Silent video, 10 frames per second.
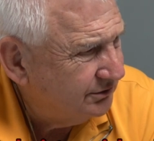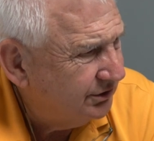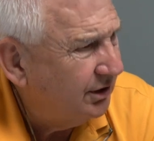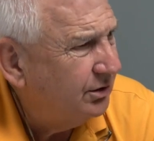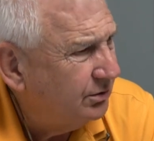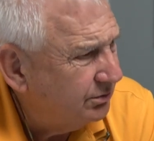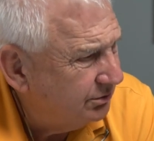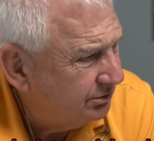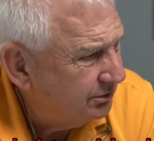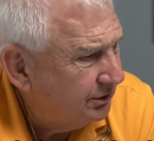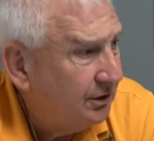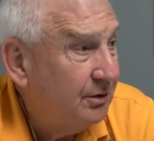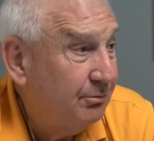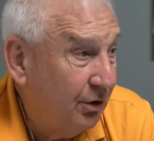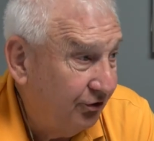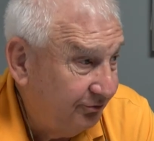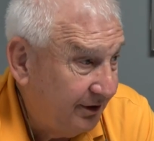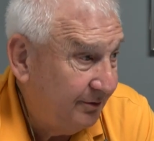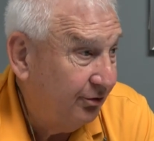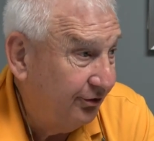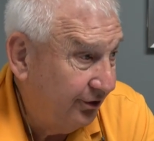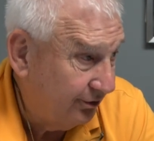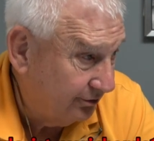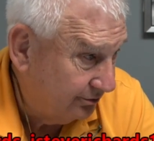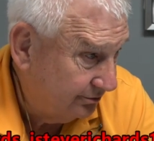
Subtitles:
No? Most people do.